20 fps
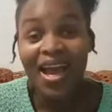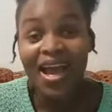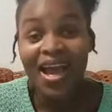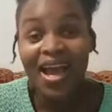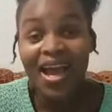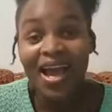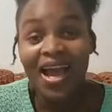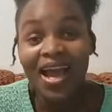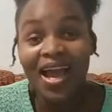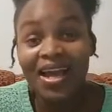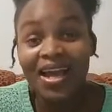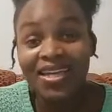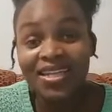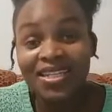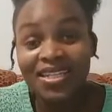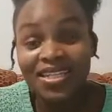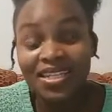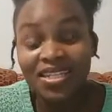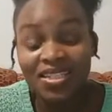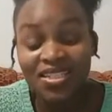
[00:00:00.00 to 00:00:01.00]

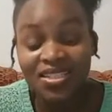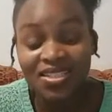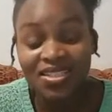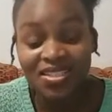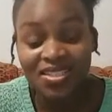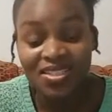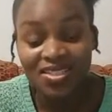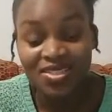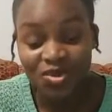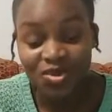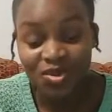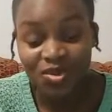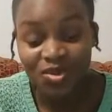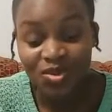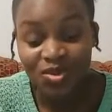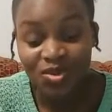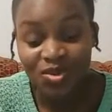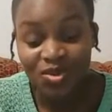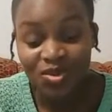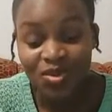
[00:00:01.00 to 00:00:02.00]
And so
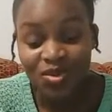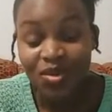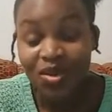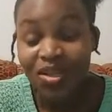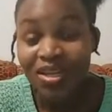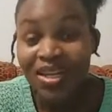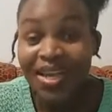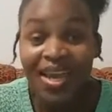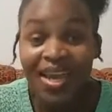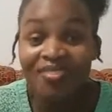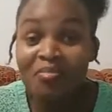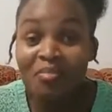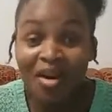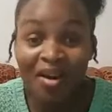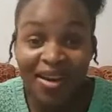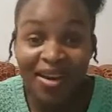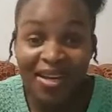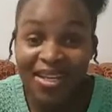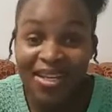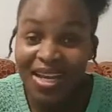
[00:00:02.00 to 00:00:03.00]
like every morning,
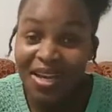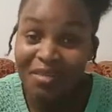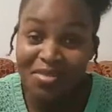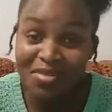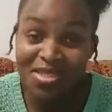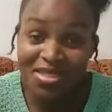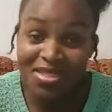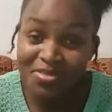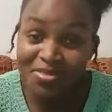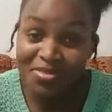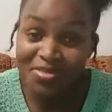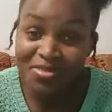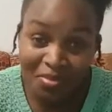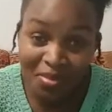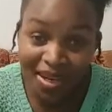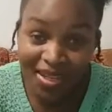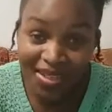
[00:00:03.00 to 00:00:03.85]
can I sleep so bad?